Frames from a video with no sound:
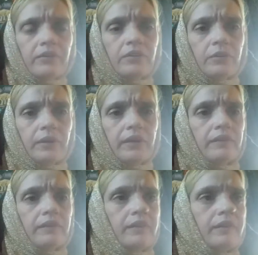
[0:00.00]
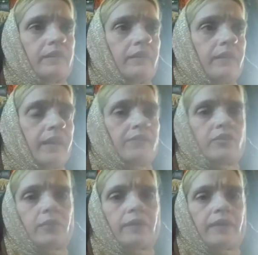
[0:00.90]
to do it. I
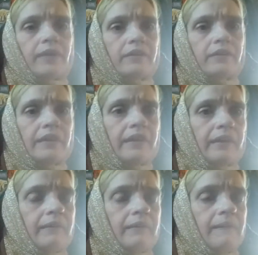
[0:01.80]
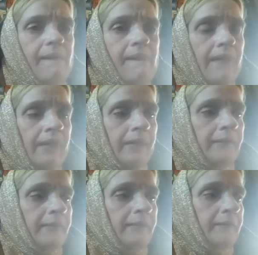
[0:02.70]
just read that today.
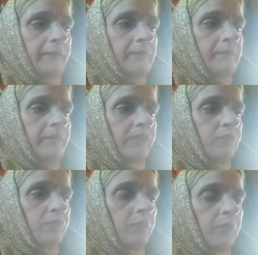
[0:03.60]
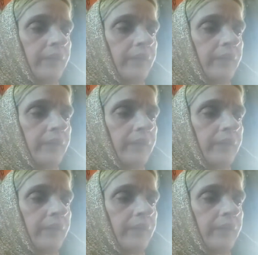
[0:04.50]
And that's what